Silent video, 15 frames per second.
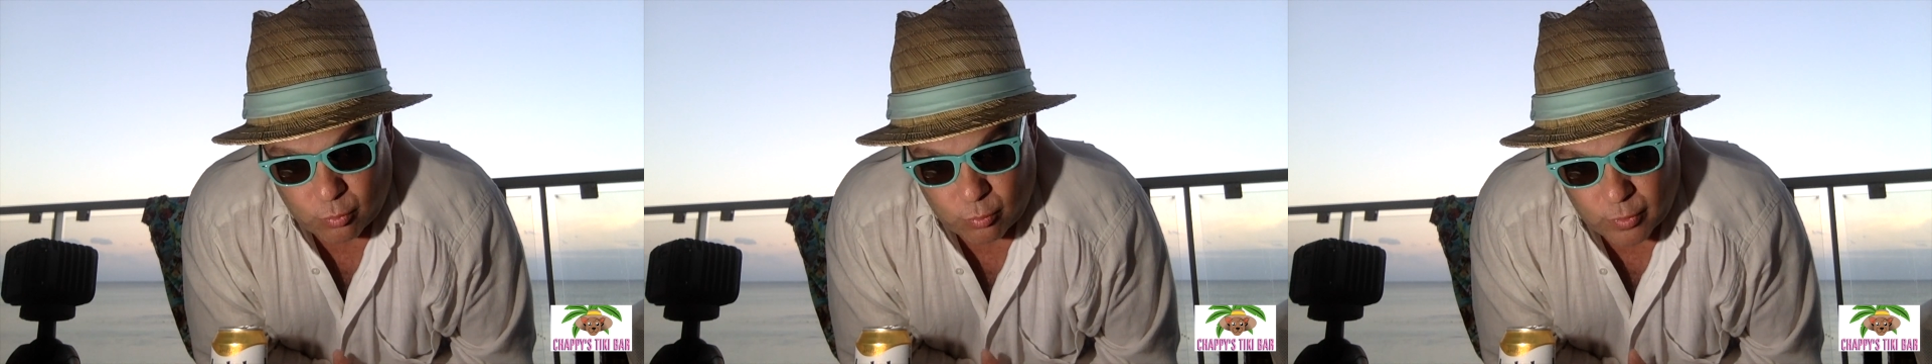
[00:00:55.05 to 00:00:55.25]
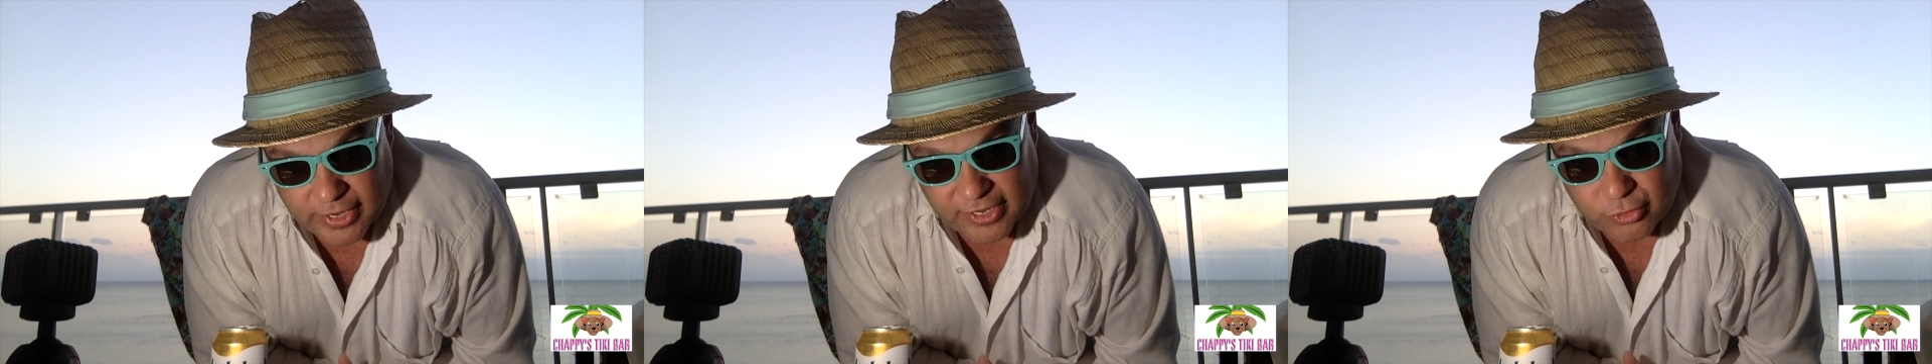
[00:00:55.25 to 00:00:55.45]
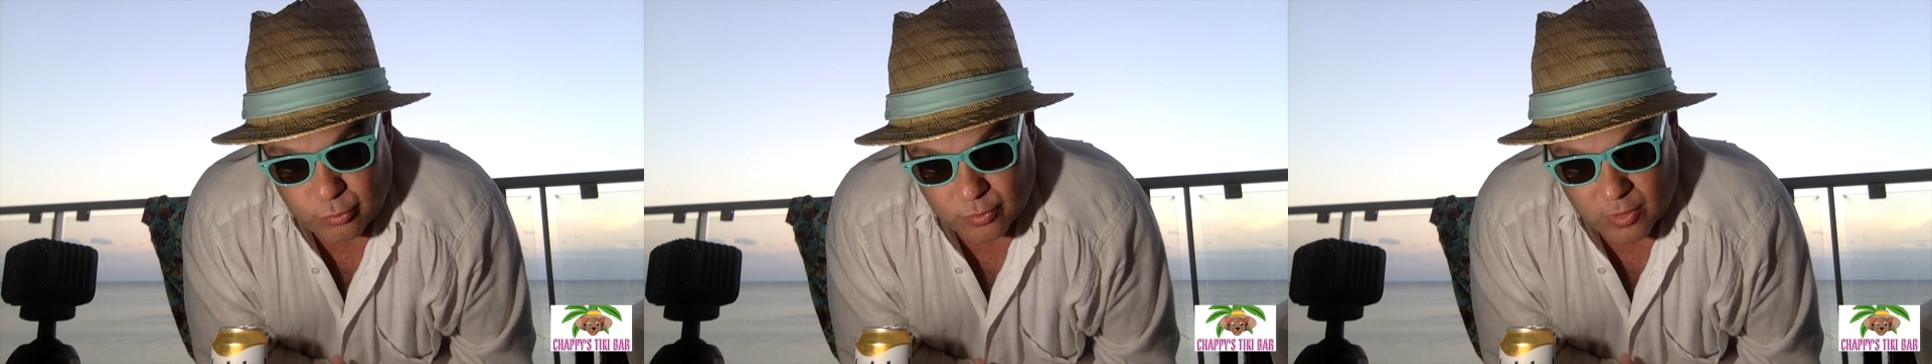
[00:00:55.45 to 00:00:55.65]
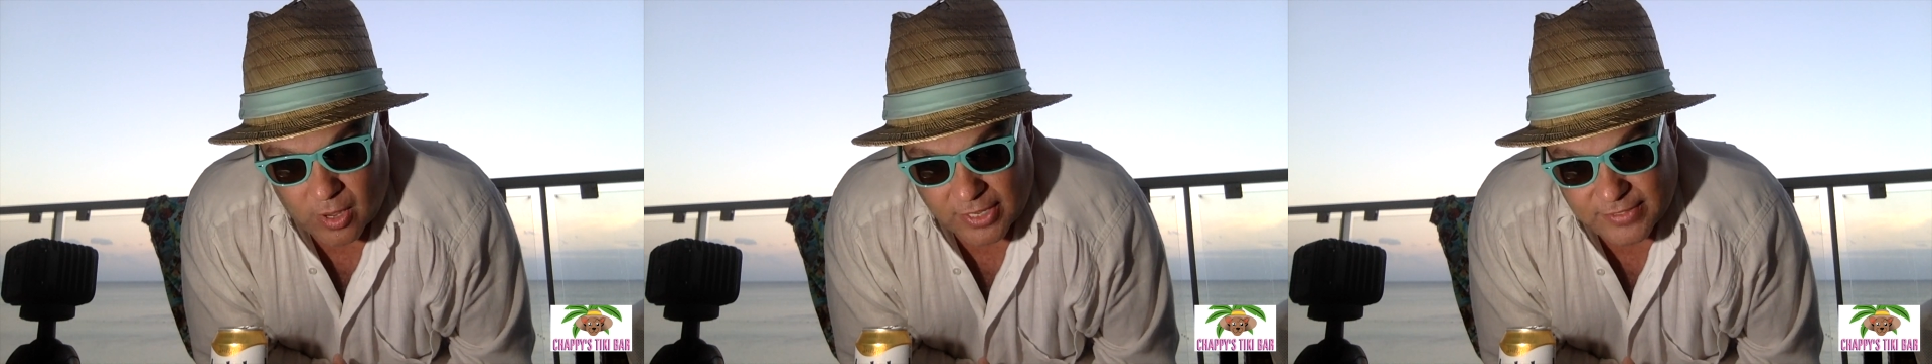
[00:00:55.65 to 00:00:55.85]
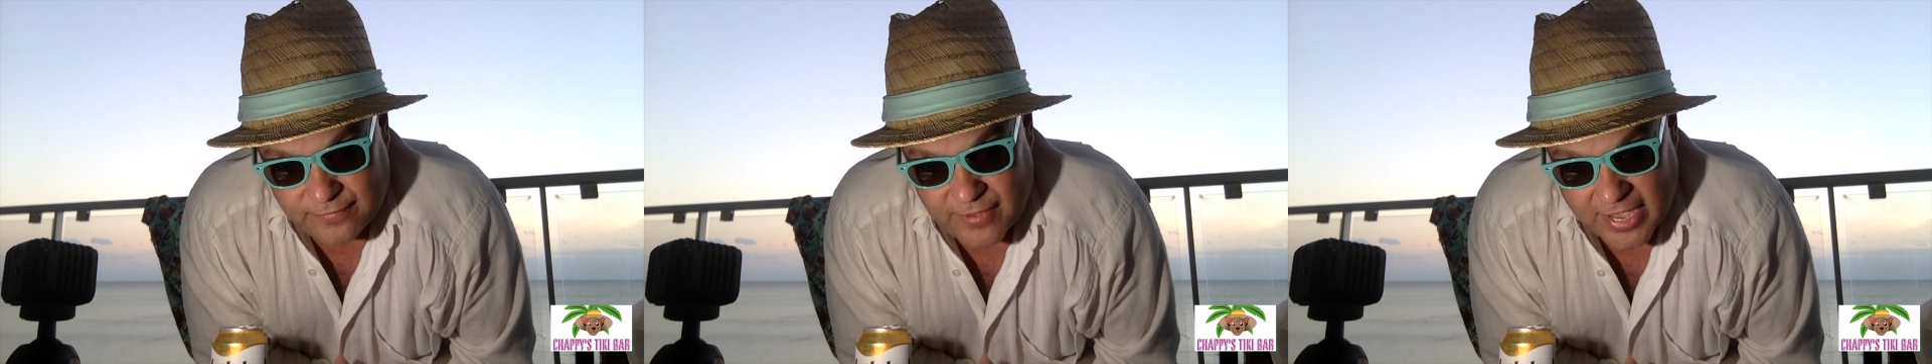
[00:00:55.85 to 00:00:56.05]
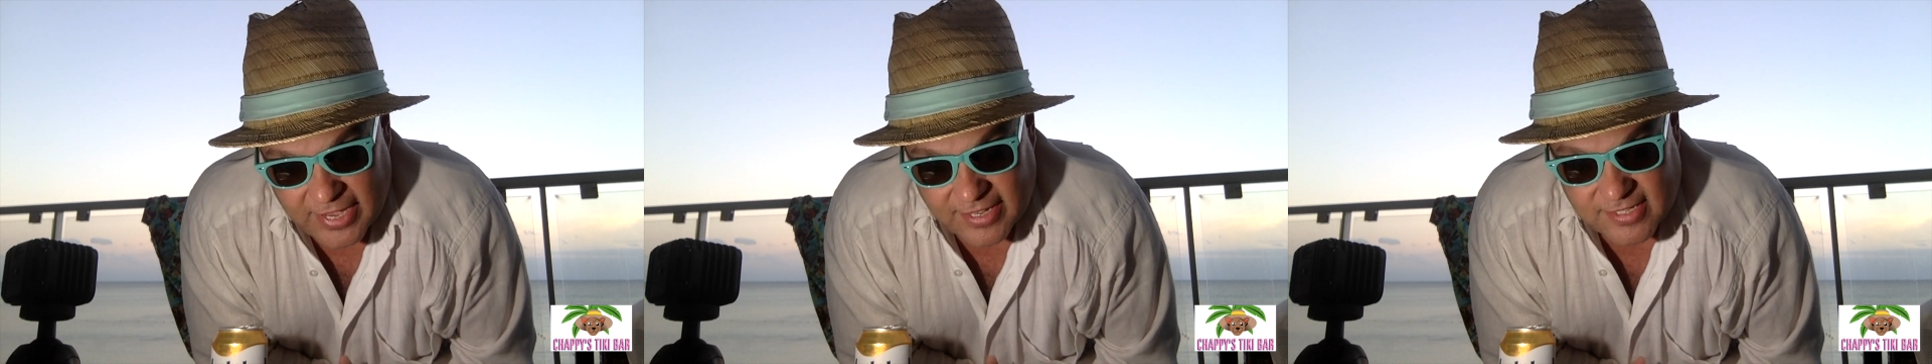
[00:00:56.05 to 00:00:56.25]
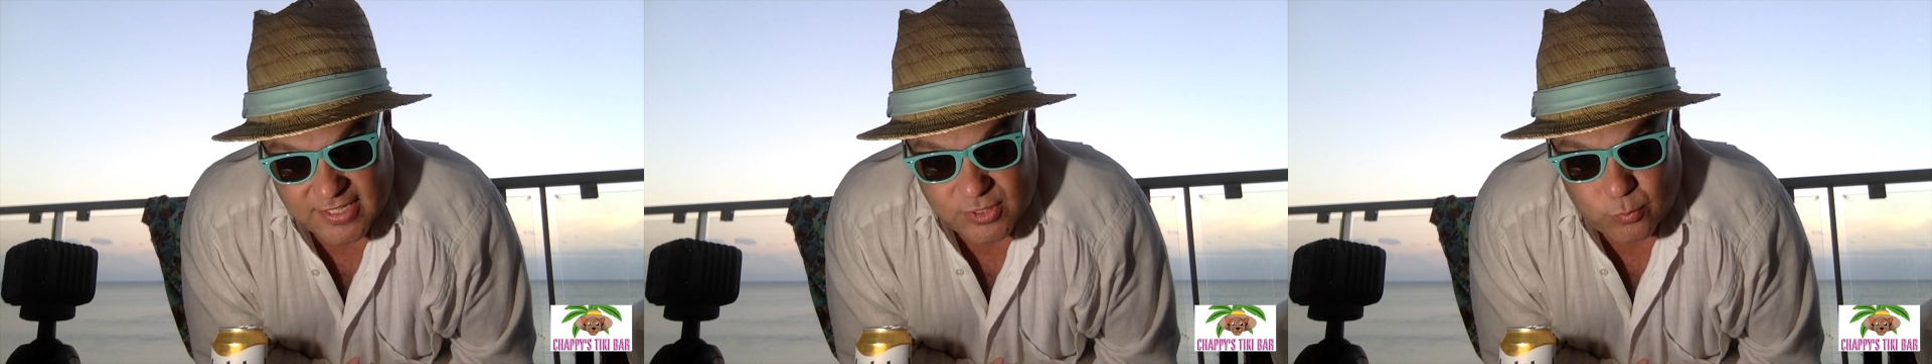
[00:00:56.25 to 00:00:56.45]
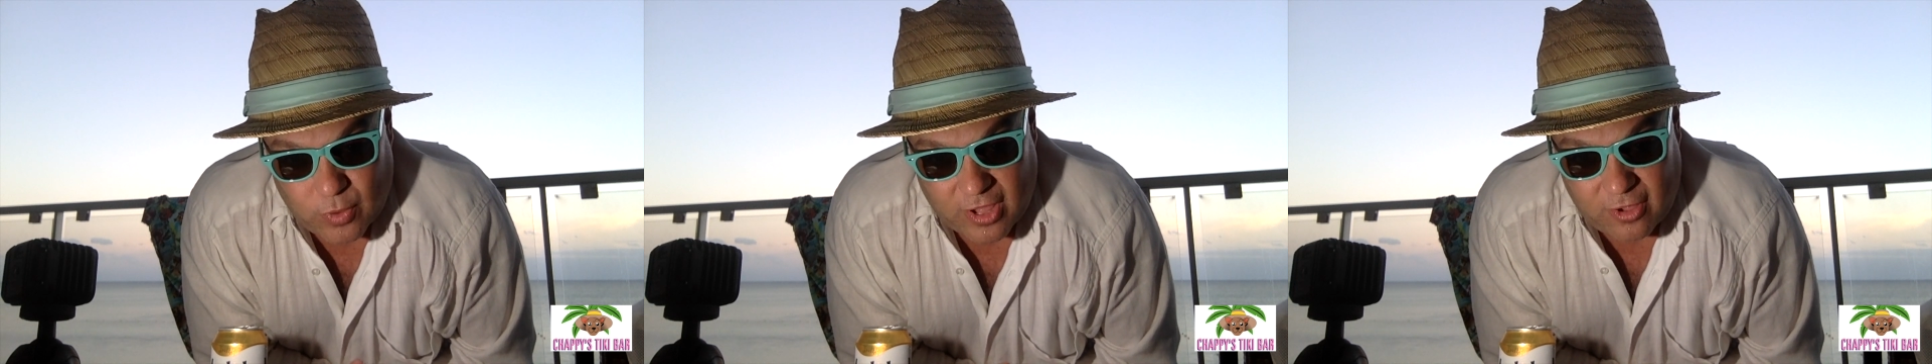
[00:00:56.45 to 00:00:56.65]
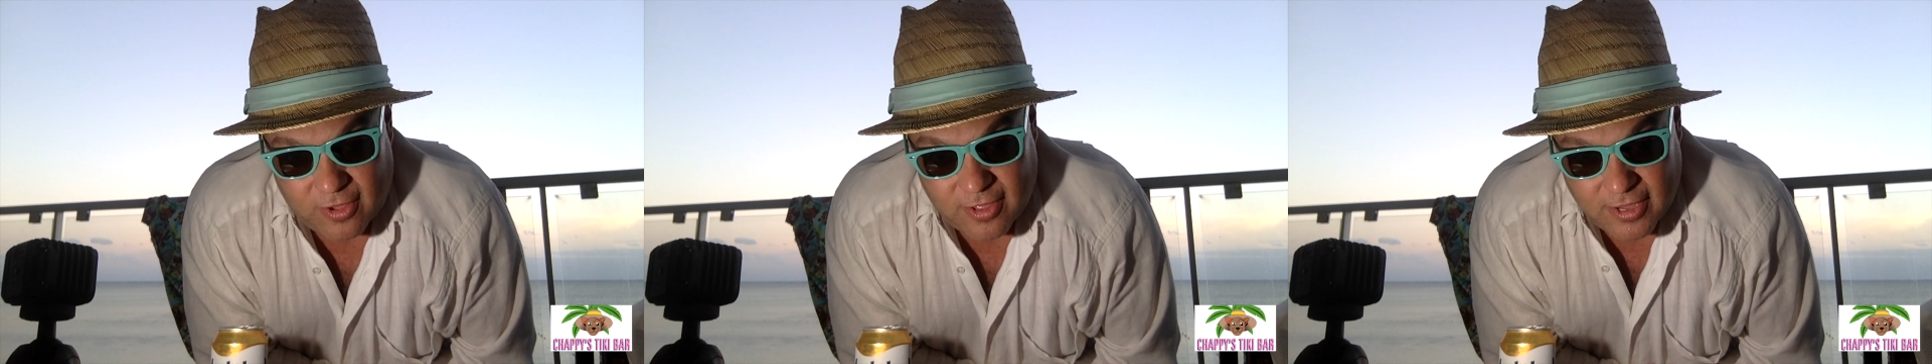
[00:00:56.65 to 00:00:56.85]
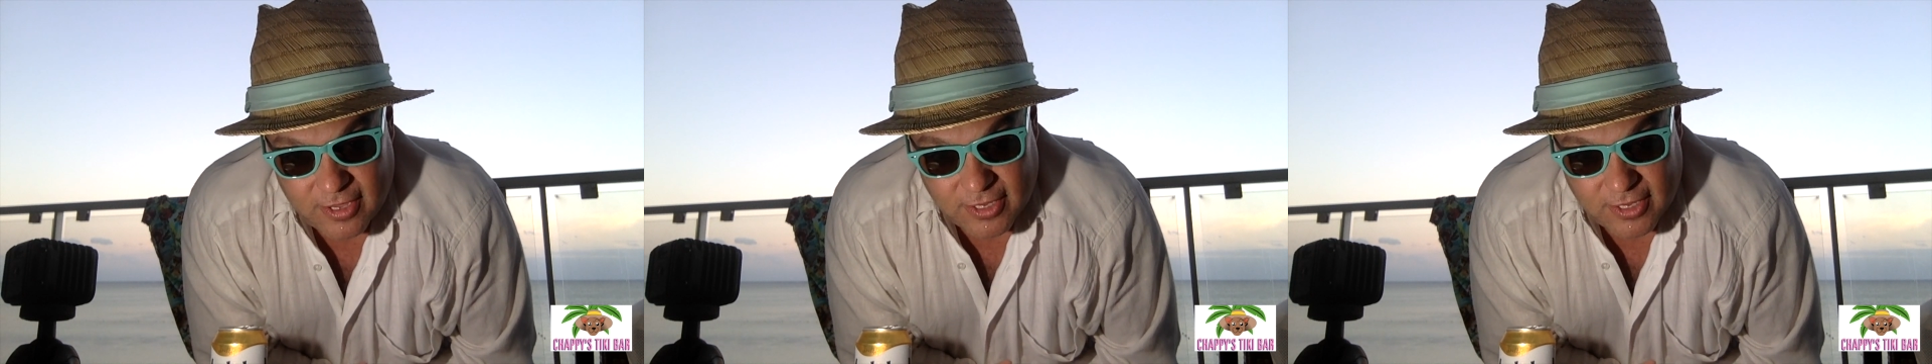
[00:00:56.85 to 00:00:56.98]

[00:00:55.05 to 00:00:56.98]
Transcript: what I do in Las Vegas as well.